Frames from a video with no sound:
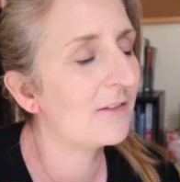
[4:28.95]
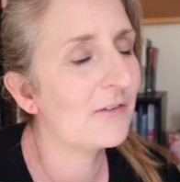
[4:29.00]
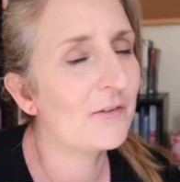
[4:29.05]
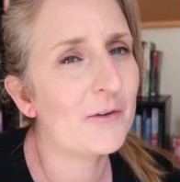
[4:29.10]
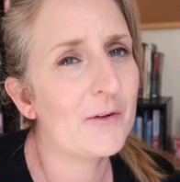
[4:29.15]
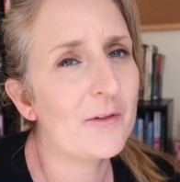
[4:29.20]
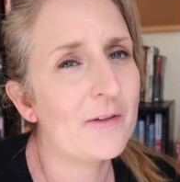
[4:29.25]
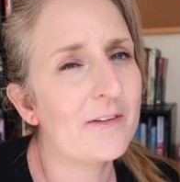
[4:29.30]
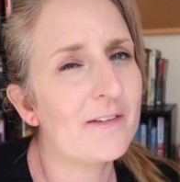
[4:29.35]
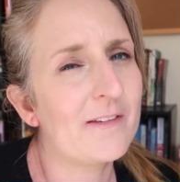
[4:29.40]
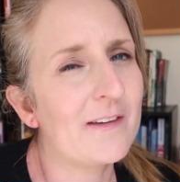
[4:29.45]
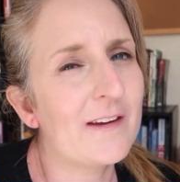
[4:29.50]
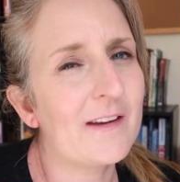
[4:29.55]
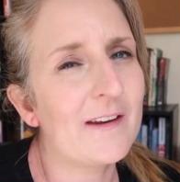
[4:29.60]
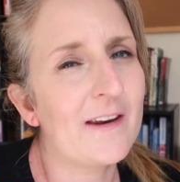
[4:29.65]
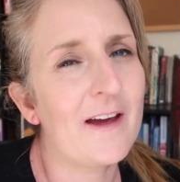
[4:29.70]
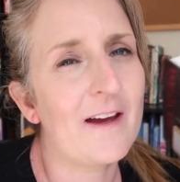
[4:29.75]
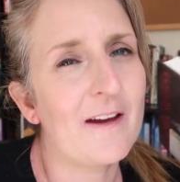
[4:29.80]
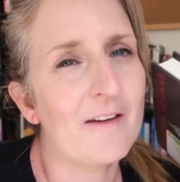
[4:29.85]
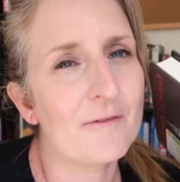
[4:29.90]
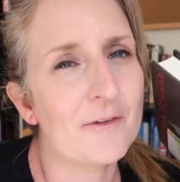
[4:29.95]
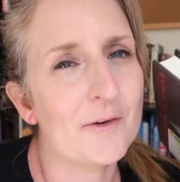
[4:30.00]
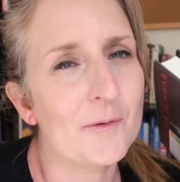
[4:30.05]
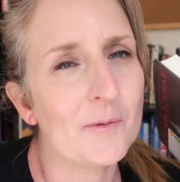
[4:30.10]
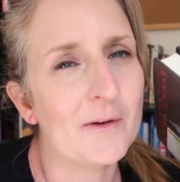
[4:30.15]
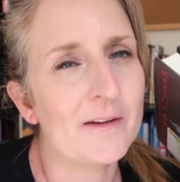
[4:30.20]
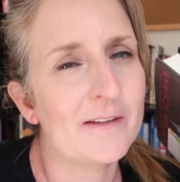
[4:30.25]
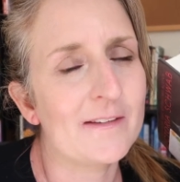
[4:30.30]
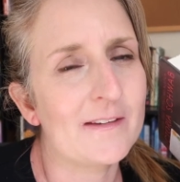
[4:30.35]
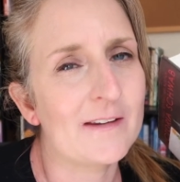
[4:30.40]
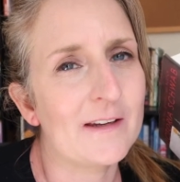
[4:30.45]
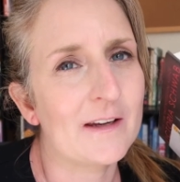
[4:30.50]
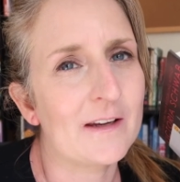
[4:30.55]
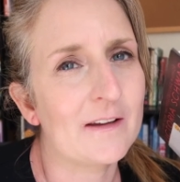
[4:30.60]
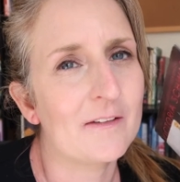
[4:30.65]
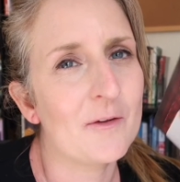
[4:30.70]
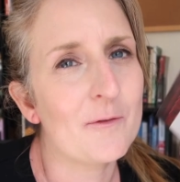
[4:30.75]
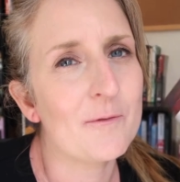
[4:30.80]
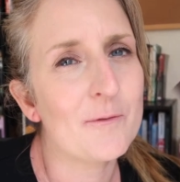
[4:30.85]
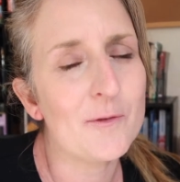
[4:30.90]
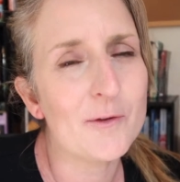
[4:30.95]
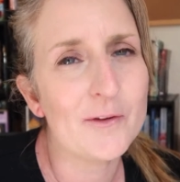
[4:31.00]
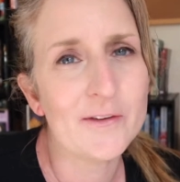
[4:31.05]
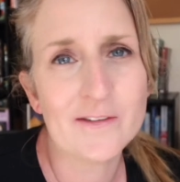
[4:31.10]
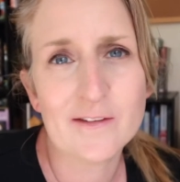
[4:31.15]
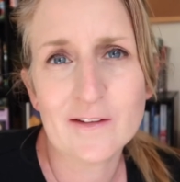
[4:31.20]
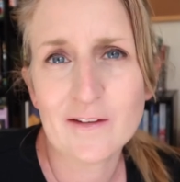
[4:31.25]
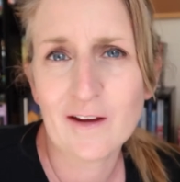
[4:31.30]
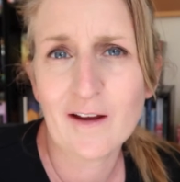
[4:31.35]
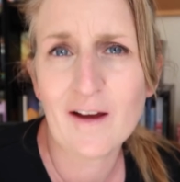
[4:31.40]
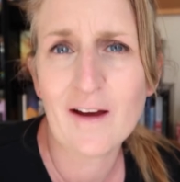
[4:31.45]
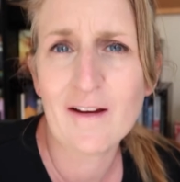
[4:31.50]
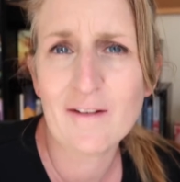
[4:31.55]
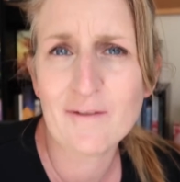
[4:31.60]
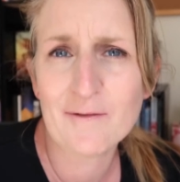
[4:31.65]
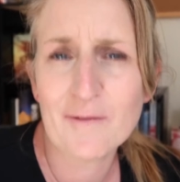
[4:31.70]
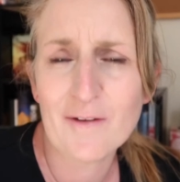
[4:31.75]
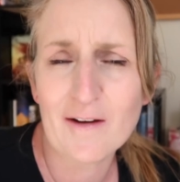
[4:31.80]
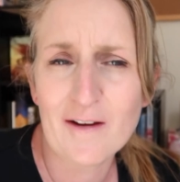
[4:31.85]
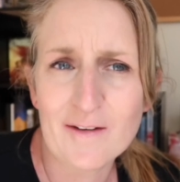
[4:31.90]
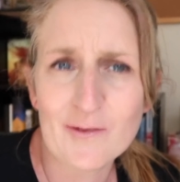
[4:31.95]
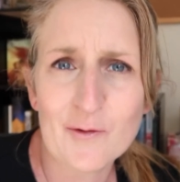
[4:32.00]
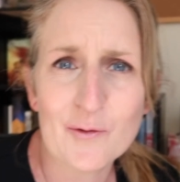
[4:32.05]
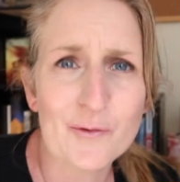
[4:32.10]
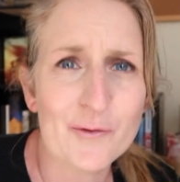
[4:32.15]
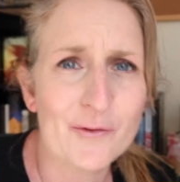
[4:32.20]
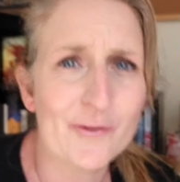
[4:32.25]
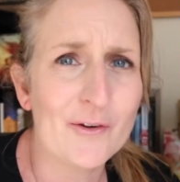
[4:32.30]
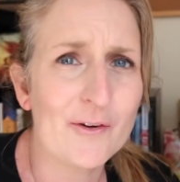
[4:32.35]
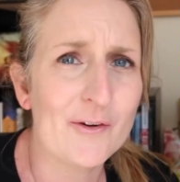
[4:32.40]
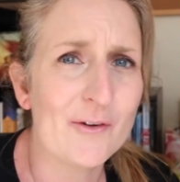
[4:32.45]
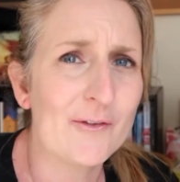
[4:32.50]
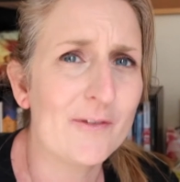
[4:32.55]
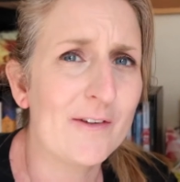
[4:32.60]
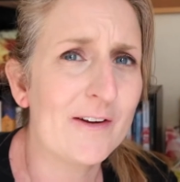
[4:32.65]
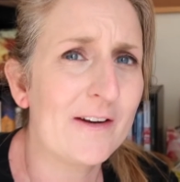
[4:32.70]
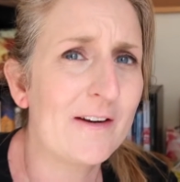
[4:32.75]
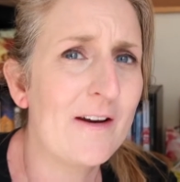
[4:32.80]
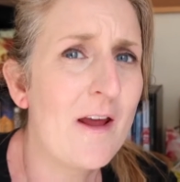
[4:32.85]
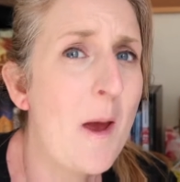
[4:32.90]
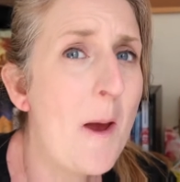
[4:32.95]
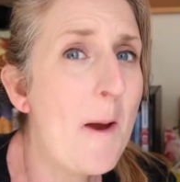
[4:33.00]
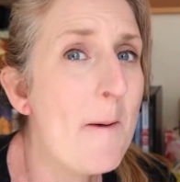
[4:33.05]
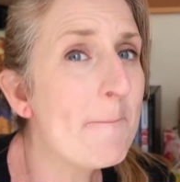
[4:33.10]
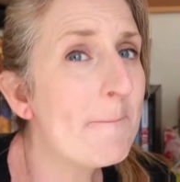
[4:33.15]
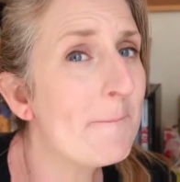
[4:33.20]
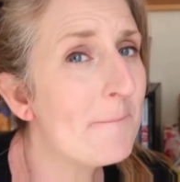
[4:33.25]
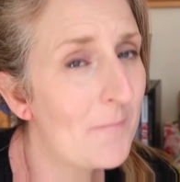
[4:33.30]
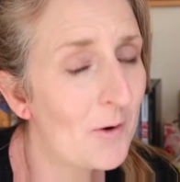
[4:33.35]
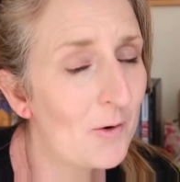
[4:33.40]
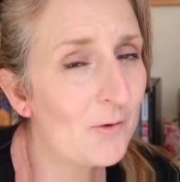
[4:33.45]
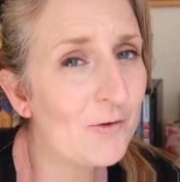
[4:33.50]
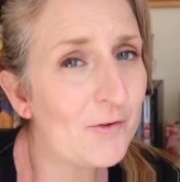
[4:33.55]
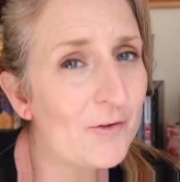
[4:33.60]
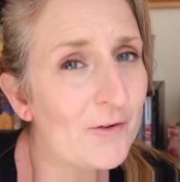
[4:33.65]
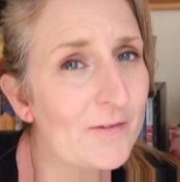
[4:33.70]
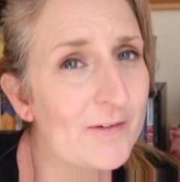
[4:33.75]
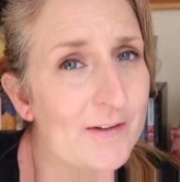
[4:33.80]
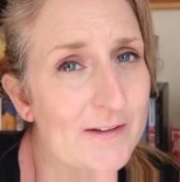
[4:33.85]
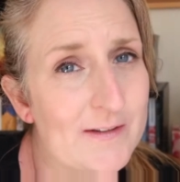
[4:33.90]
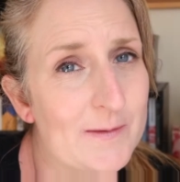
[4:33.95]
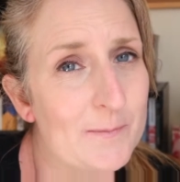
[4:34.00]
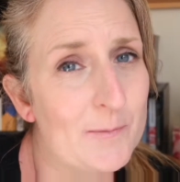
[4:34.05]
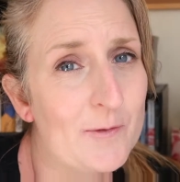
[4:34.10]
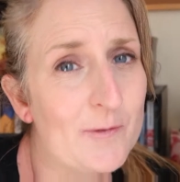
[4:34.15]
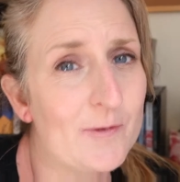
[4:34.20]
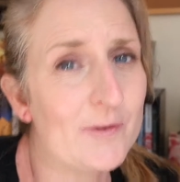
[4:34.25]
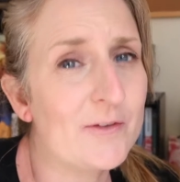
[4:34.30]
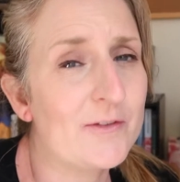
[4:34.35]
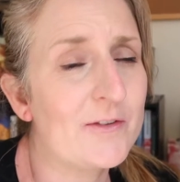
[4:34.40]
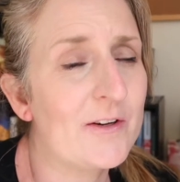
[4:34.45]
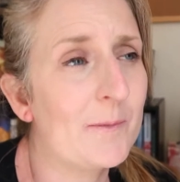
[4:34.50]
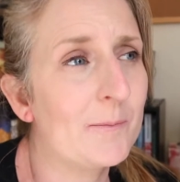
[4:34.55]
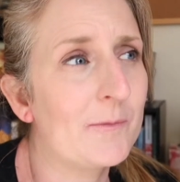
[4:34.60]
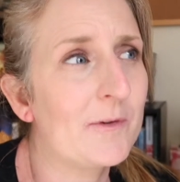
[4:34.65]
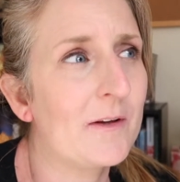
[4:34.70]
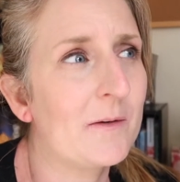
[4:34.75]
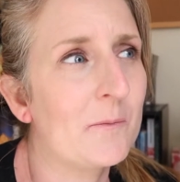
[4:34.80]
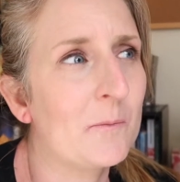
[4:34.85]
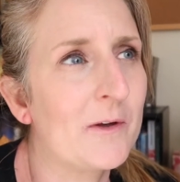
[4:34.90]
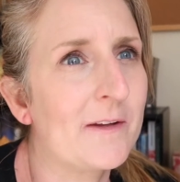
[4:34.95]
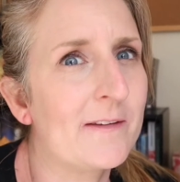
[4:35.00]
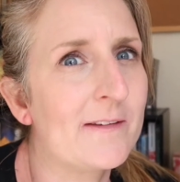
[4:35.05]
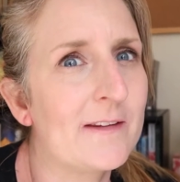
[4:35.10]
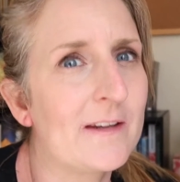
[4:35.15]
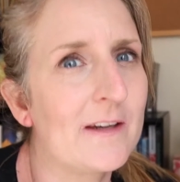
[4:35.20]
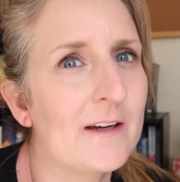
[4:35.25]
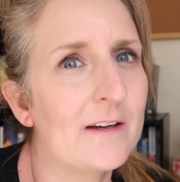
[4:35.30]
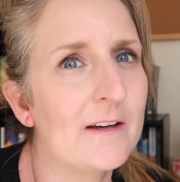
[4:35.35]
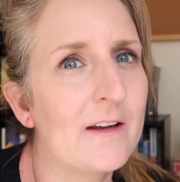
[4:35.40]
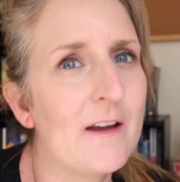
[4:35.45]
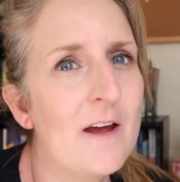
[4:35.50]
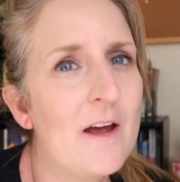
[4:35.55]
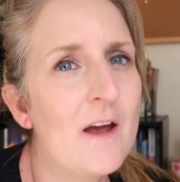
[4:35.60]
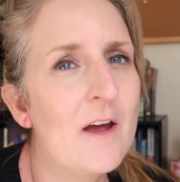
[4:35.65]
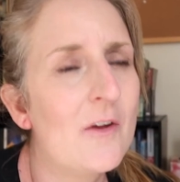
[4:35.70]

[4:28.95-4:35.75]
So the second half in one sitting. The first half I also read most of except the first chapter in one sitting.